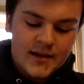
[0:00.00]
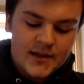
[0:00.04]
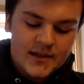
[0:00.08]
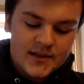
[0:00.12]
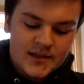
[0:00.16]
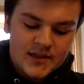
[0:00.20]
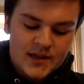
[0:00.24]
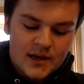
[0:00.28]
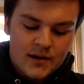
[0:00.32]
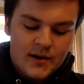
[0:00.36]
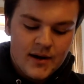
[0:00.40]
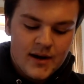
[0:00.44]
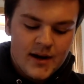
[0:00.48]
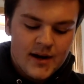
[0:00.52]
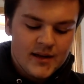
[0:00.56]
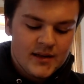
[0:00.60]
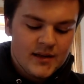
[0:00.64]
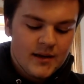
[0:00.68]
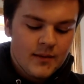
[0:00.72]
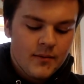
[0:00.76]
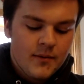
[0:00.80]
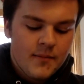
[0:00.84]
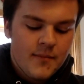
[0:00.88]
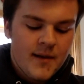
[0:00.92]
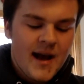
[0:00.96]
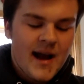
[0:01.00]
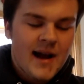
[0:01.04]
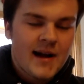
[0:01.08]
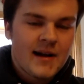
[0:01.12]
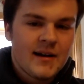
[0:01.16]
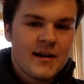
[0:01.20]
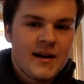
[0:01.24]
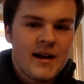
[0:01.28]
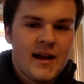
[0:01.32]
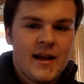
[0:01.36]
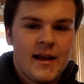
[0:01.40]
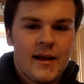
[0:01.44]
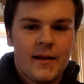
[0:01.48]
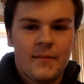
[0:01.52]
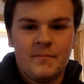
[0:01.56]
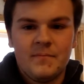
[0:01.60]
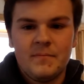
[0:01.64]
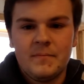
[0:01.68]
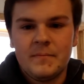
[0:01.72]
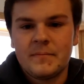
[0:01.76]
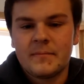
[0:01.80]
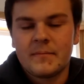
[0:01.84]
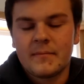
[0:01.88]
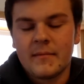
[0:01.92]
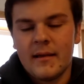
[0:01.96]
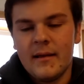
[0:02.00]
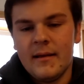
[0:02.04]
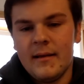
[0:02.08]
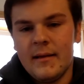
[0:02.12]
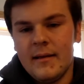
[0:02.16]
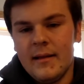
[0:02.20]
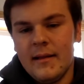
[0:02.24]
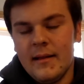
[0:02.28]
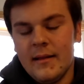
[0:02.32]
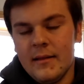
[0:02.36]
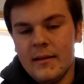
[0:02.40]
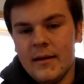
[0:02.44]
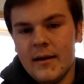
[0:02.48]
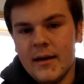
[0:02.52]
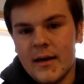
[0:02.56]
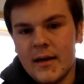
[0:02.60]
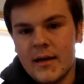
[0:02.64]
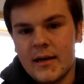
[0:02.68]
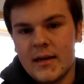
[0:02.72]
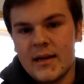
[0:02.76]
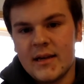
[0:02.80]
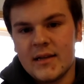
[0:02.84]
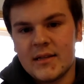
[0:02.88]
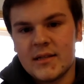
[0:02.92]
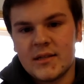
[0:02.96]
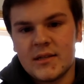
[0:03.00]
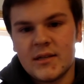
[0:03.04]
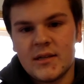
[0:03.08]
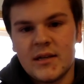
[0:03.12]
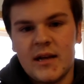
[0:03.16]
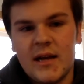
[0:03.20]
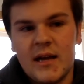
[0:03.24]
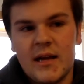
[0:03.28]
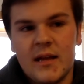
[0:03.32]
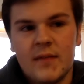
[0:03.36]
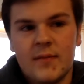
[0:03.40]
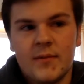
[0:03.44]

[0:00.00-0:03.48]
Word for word: So uh, double minor and like yesterday.